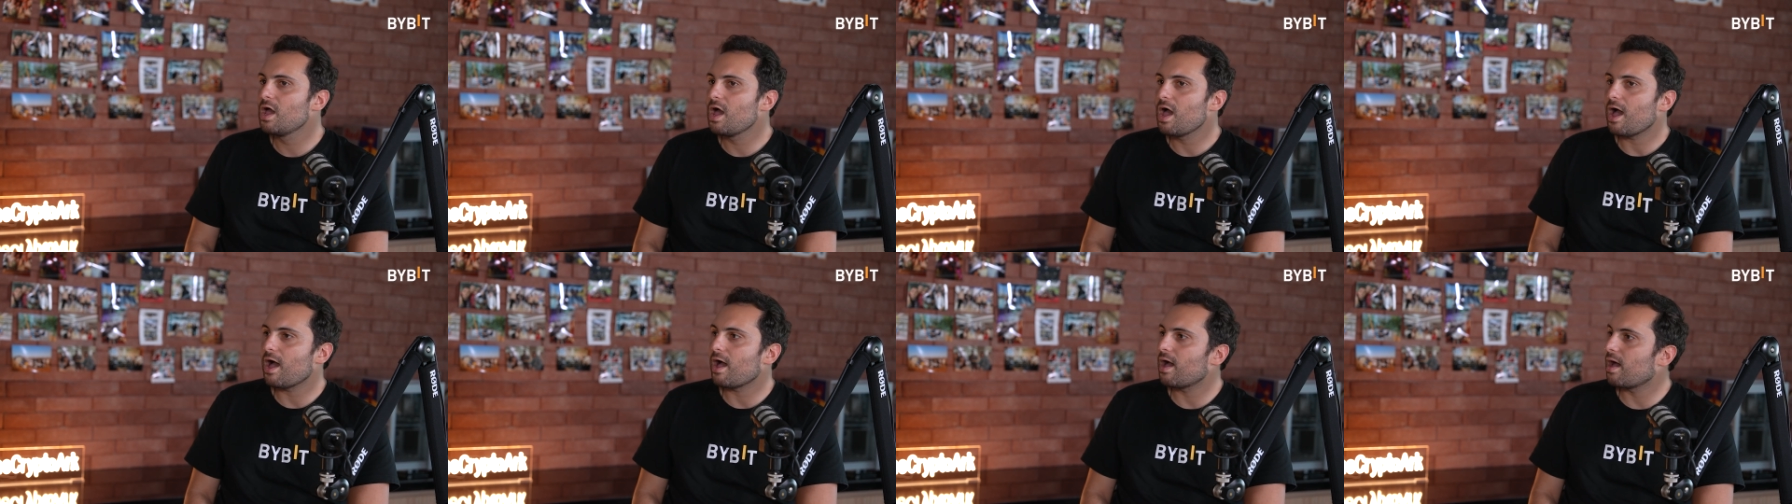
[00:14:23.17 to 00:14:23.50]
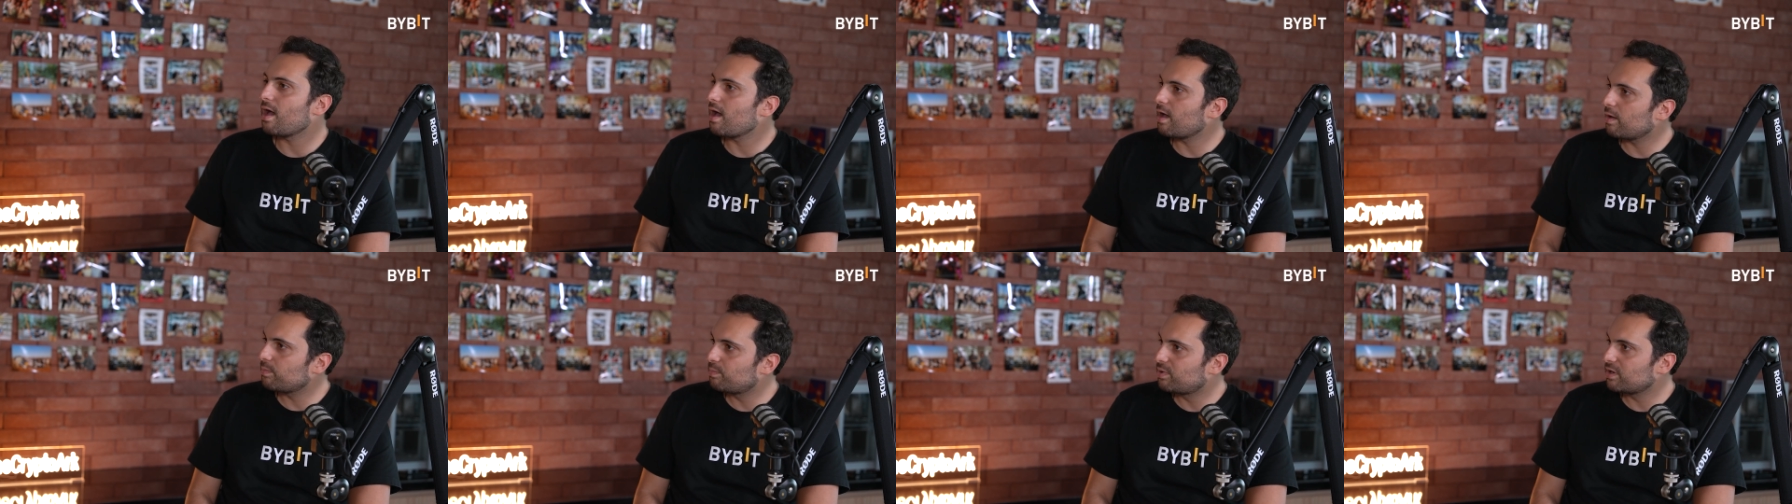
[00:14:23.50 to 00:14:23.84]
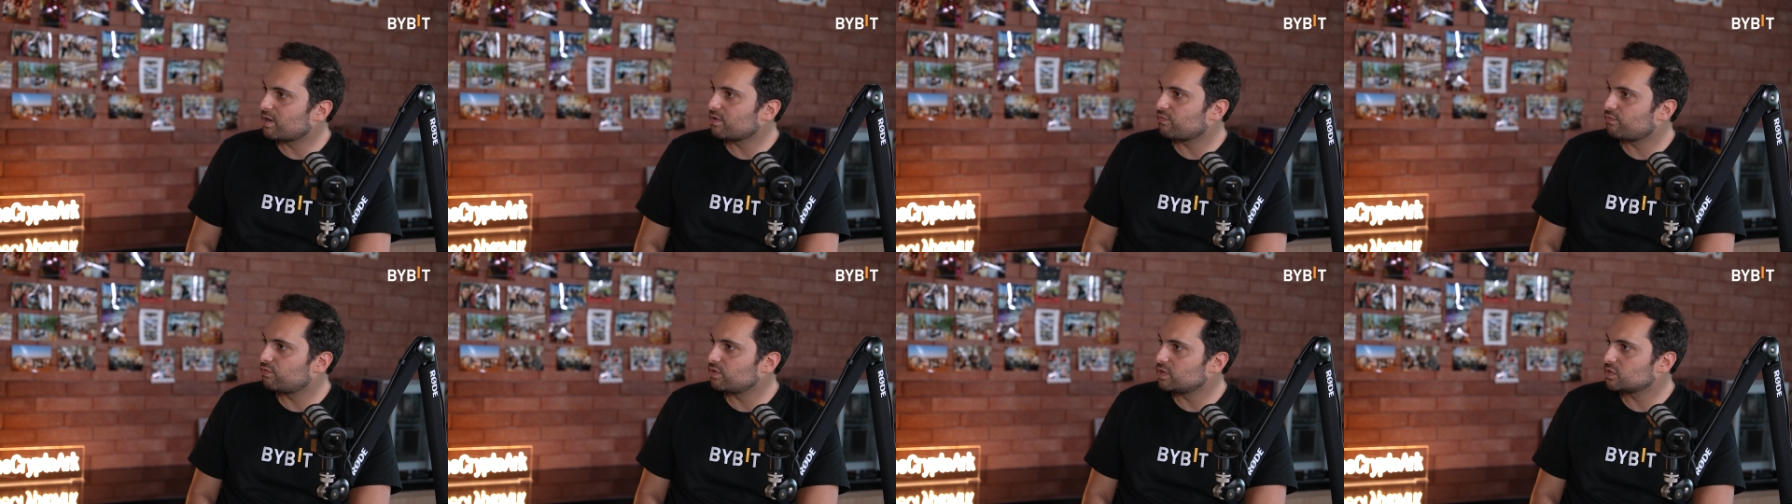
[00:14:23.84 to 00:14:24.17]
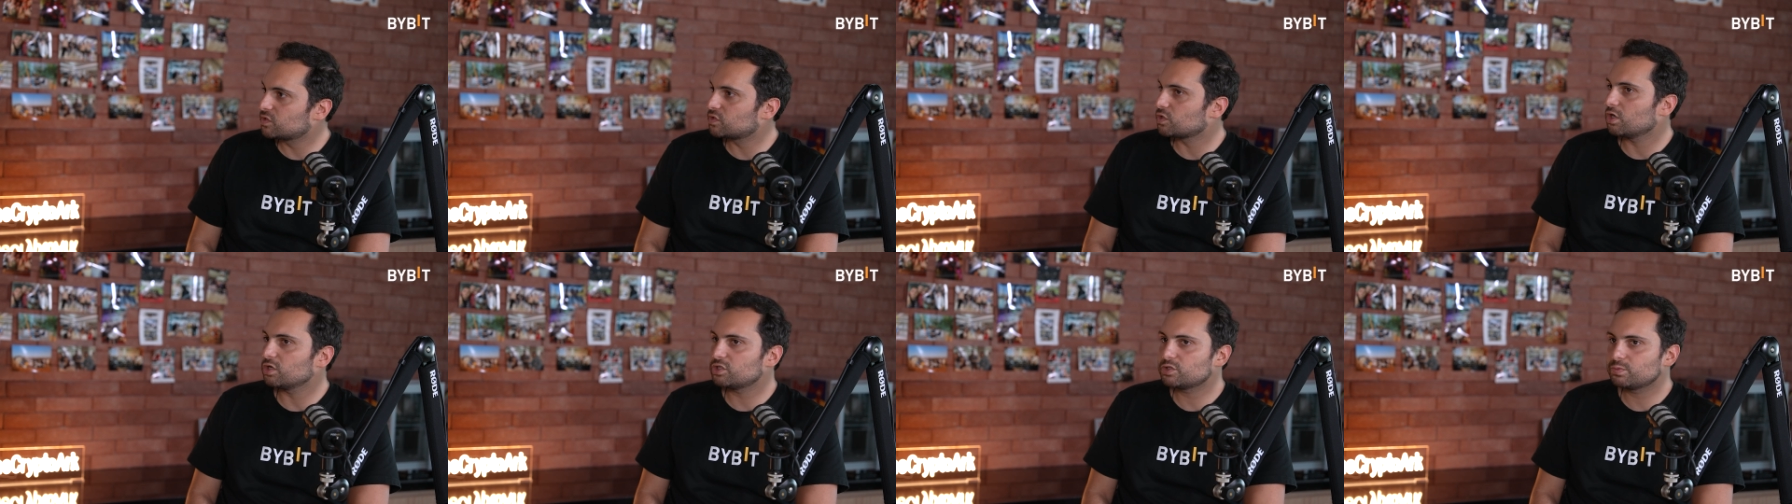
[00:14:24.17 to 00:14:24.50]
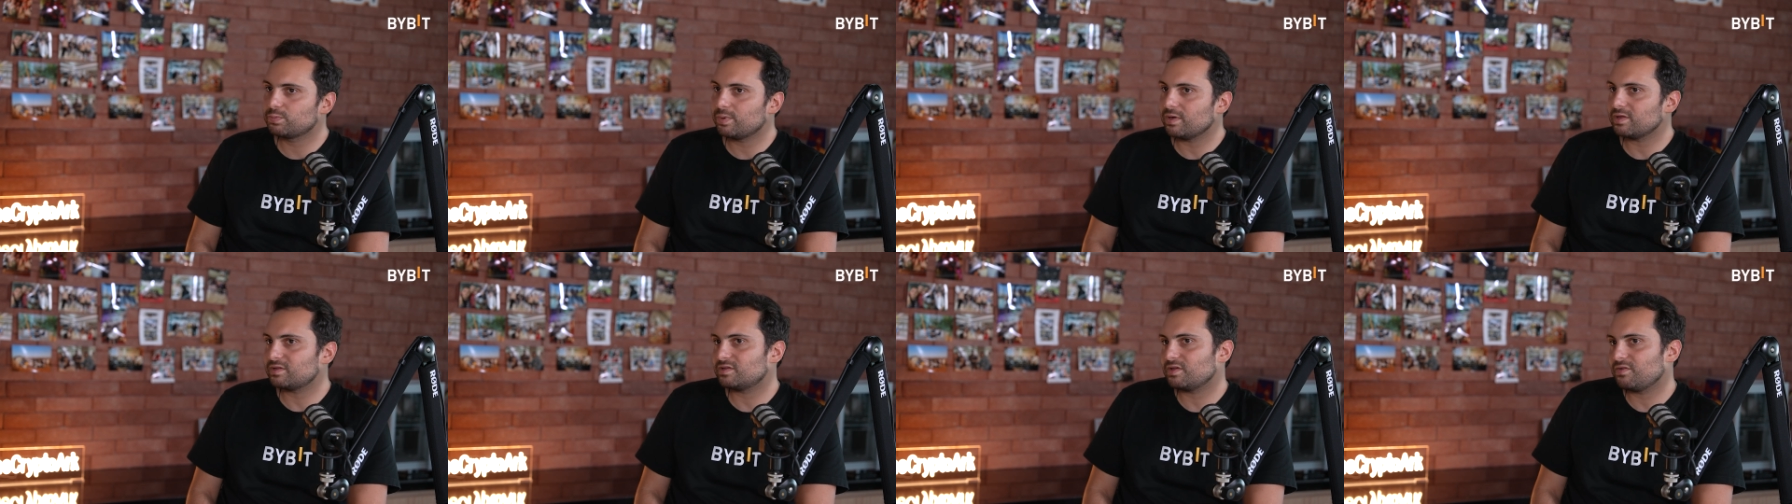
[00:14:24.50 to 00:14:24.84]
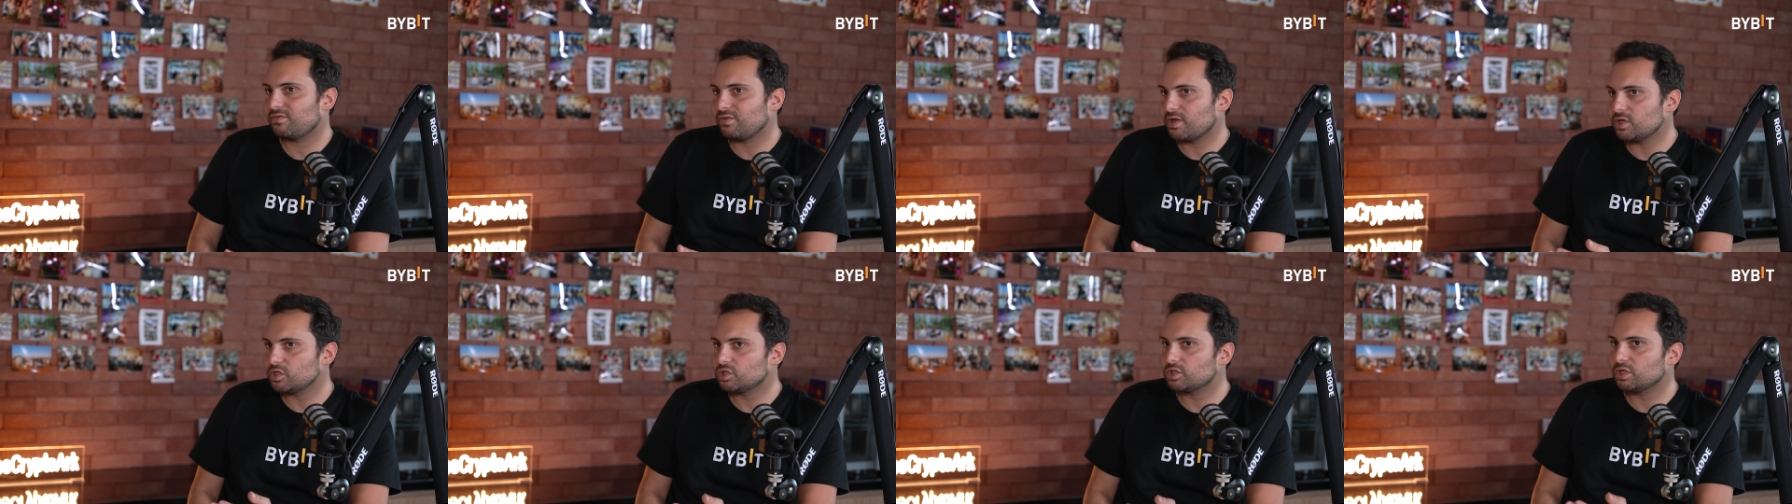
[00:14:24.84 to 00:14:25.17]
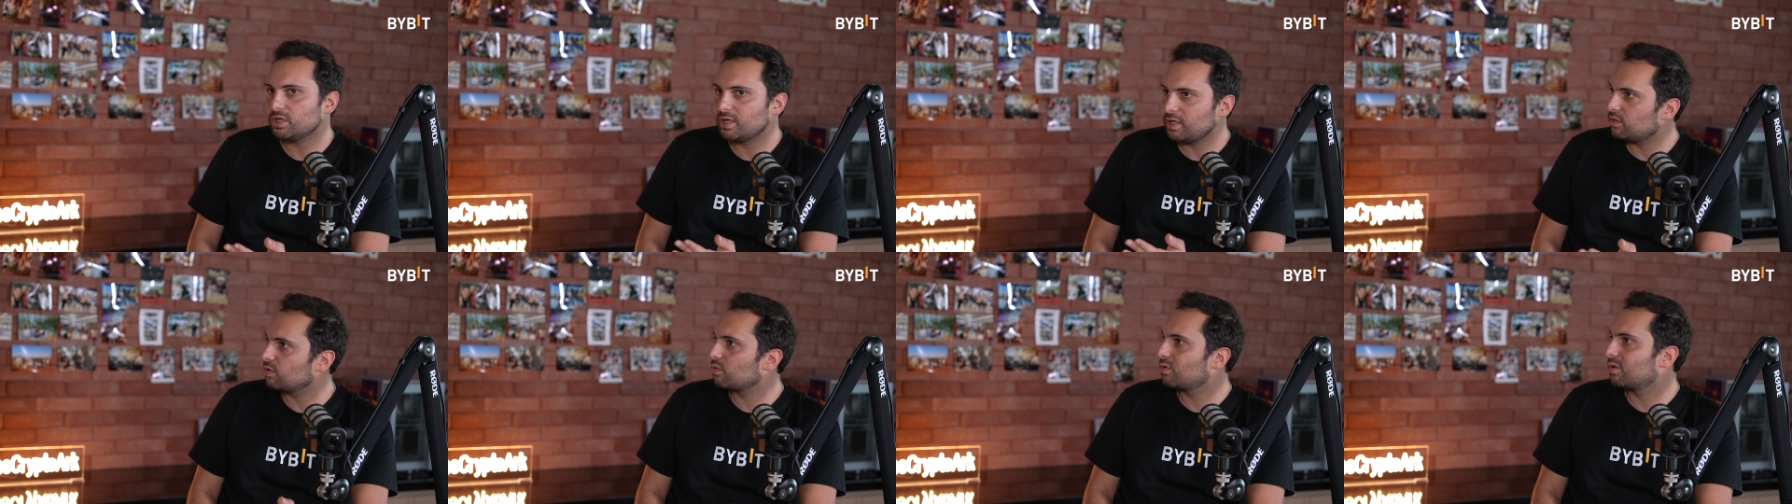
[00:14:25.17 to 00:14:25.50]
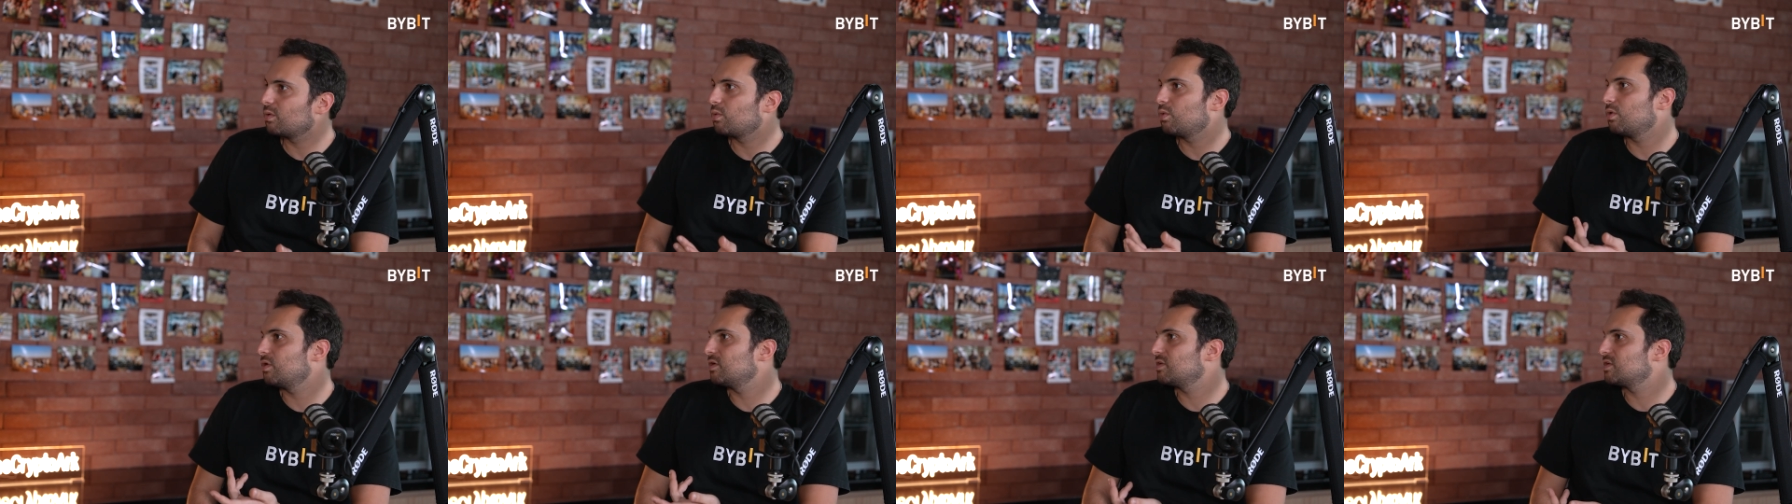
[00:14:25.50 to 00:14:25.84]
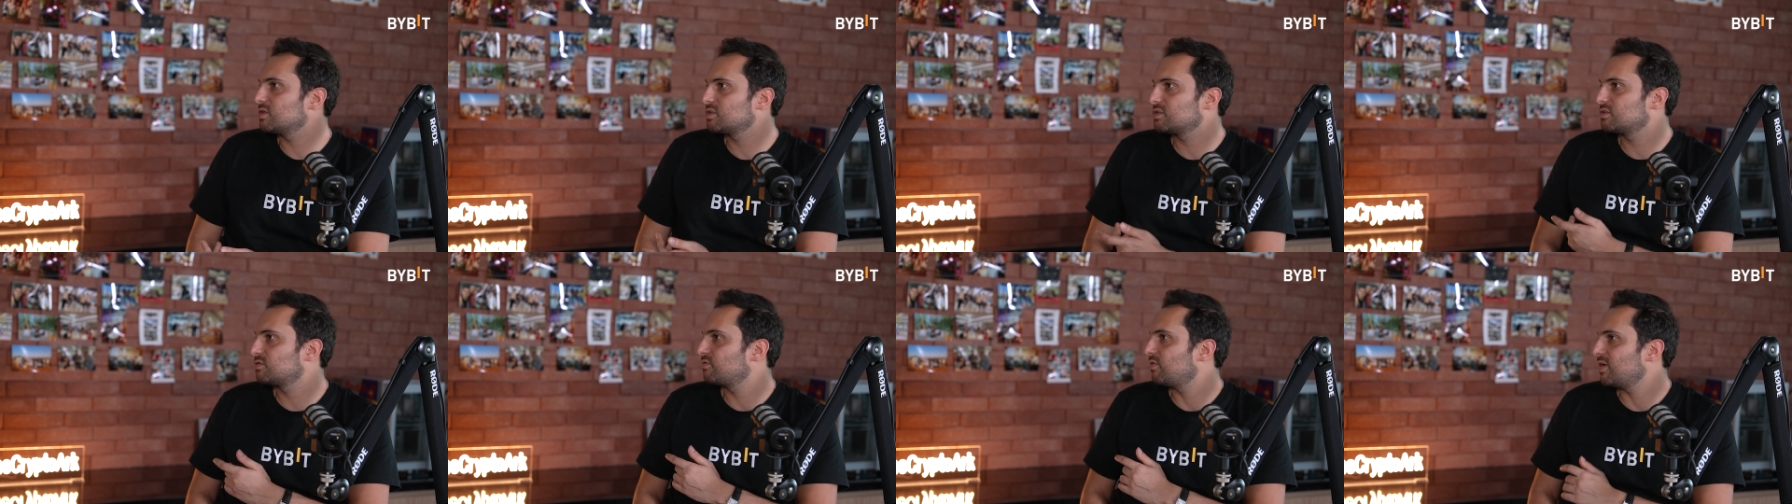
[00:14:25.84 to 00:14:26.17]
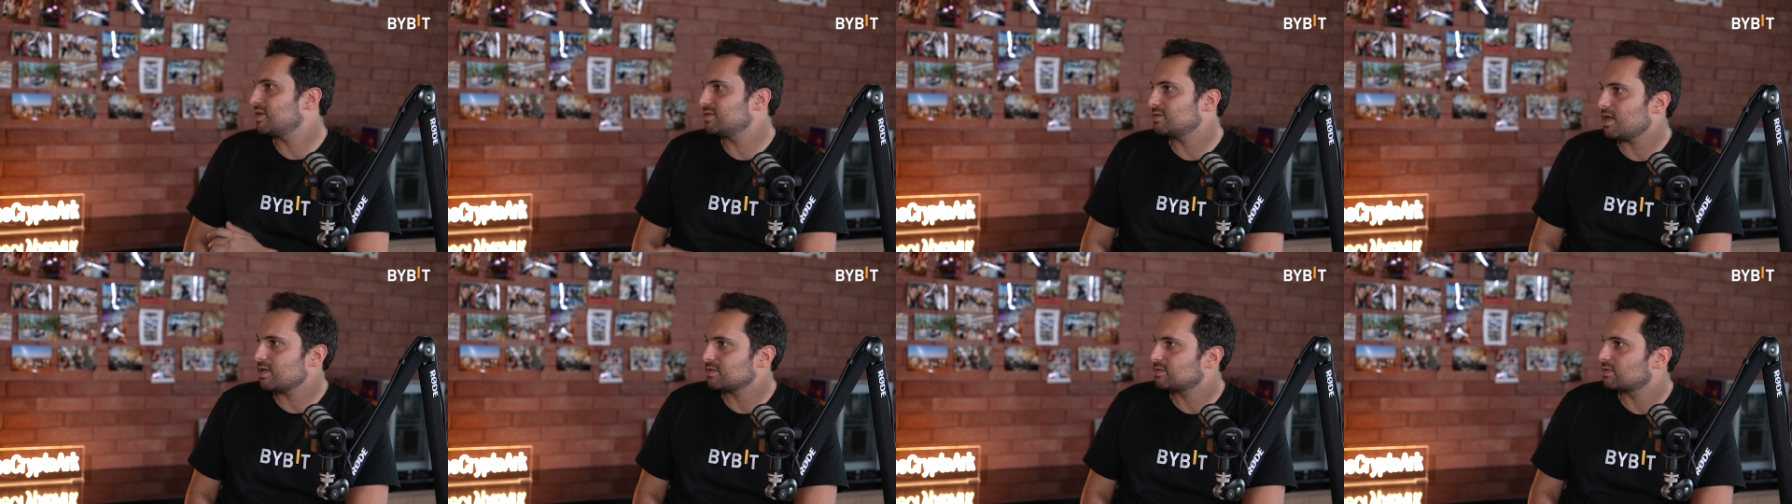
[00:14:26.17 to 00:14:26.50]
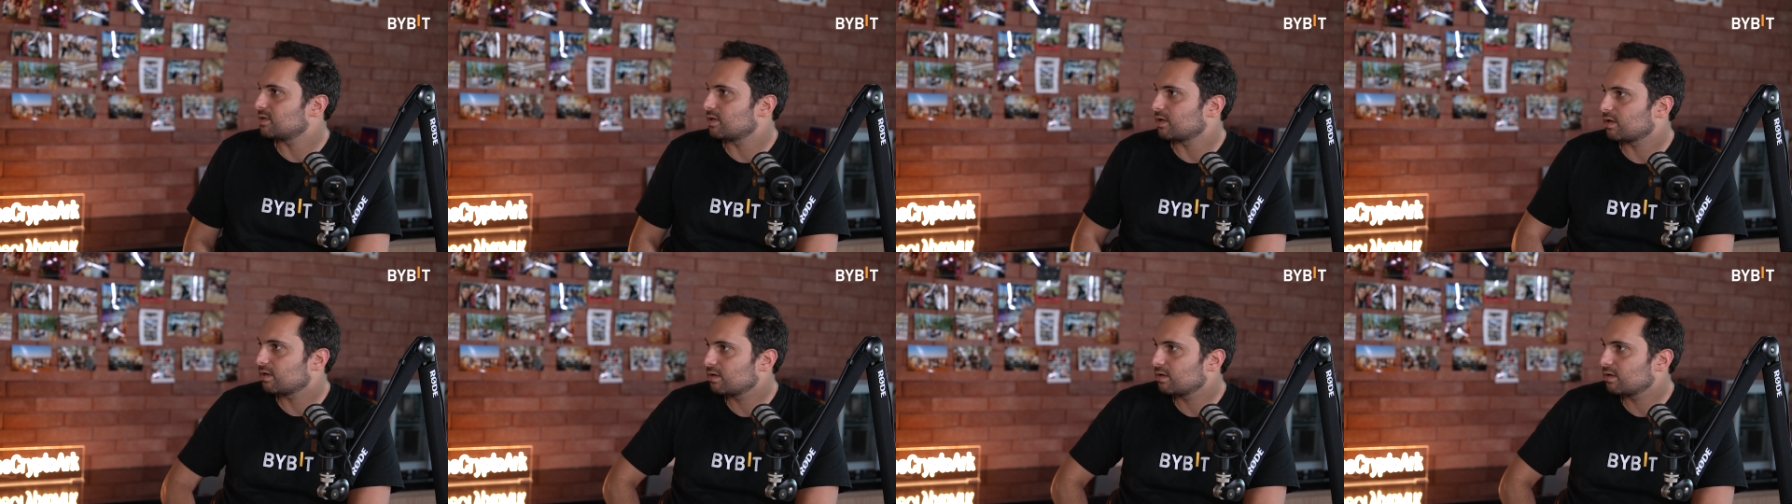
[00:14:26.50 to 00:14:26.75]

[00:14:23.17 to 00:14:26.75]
a bit of research, but eventually the reward is fantastic.